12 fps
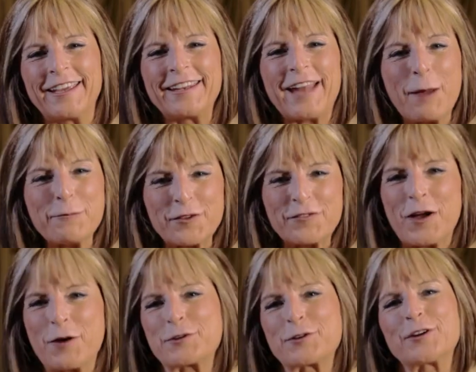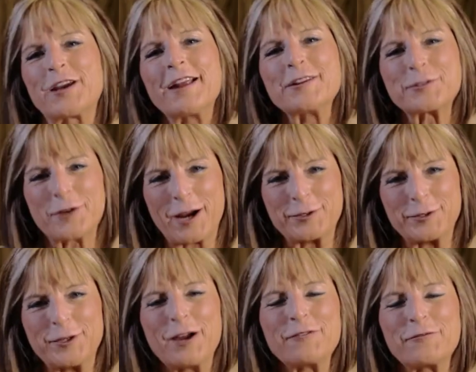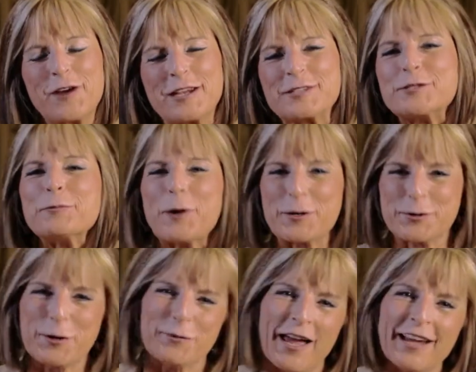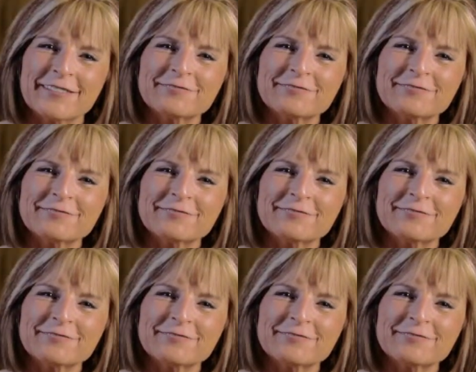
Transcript: and I'm the founder and director of Raise the Bar Drumline.